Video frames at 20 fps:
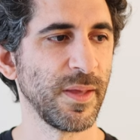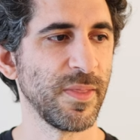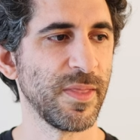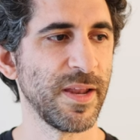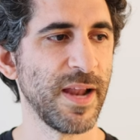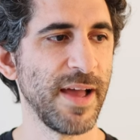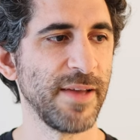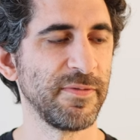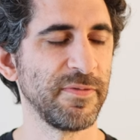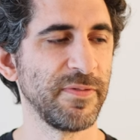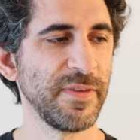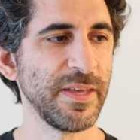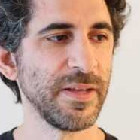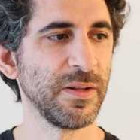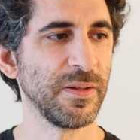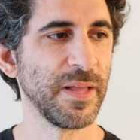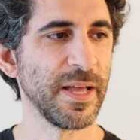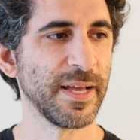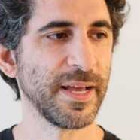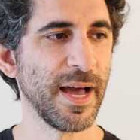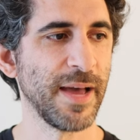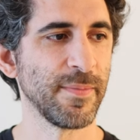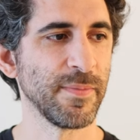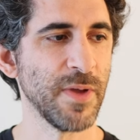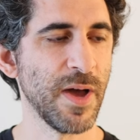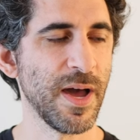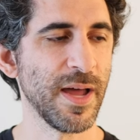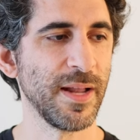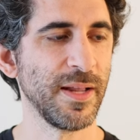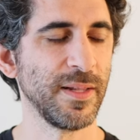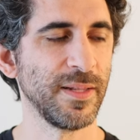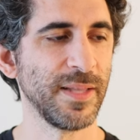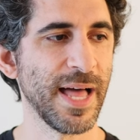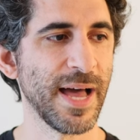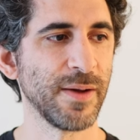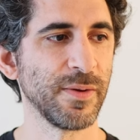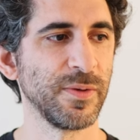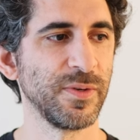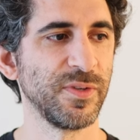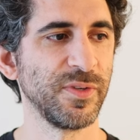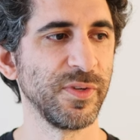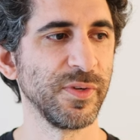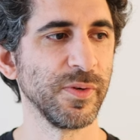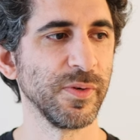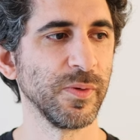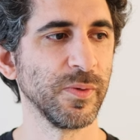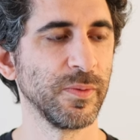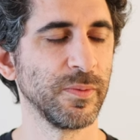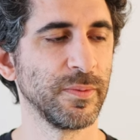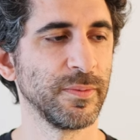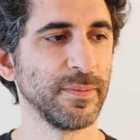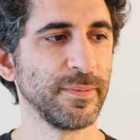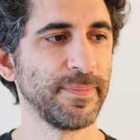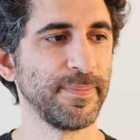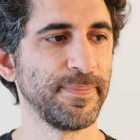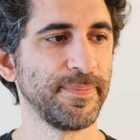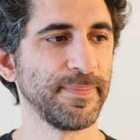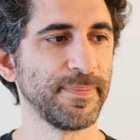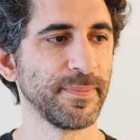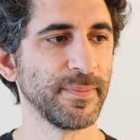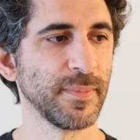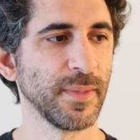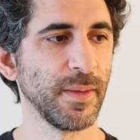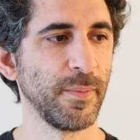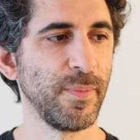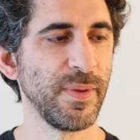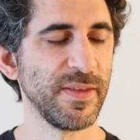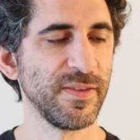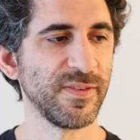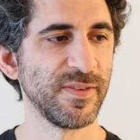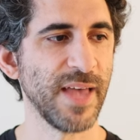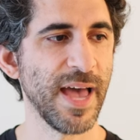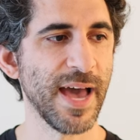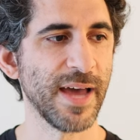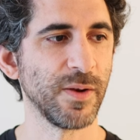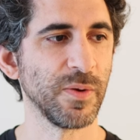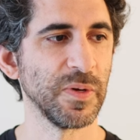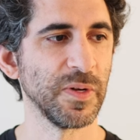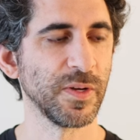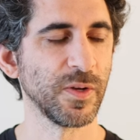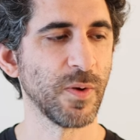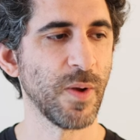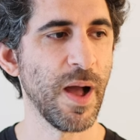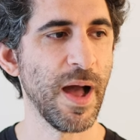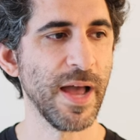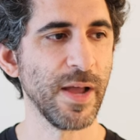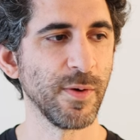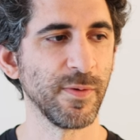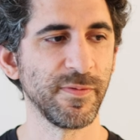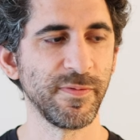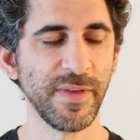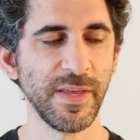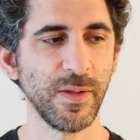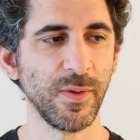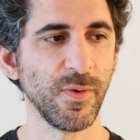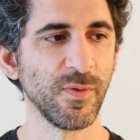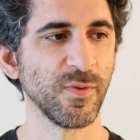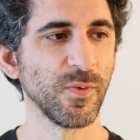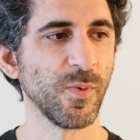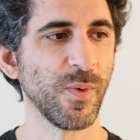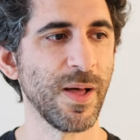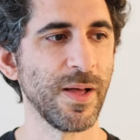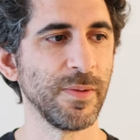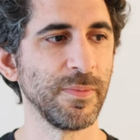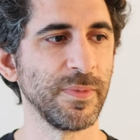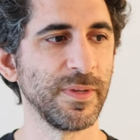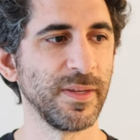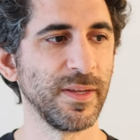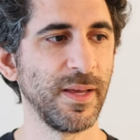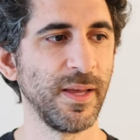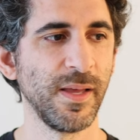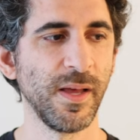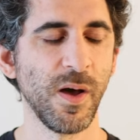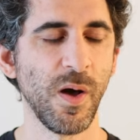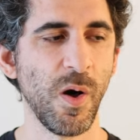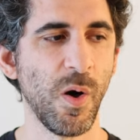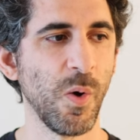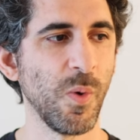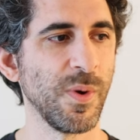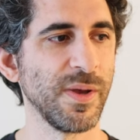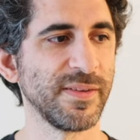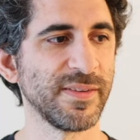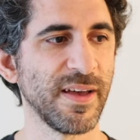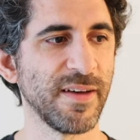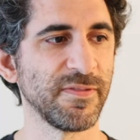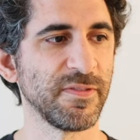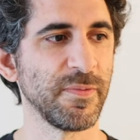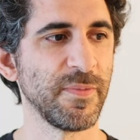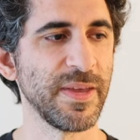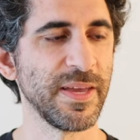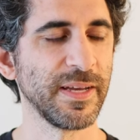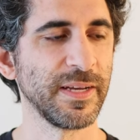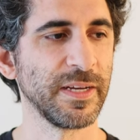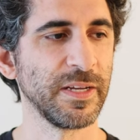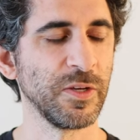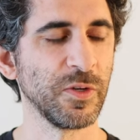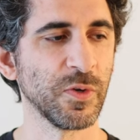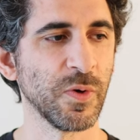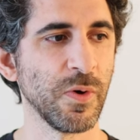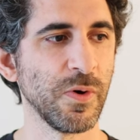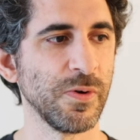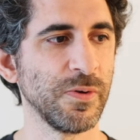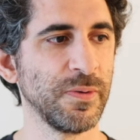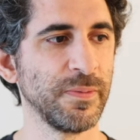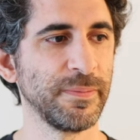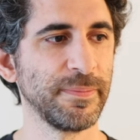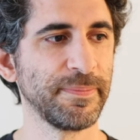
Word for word: that I feel like I'm not allowed to be sad or to cry or feel overwhelmed. Always have to be in control.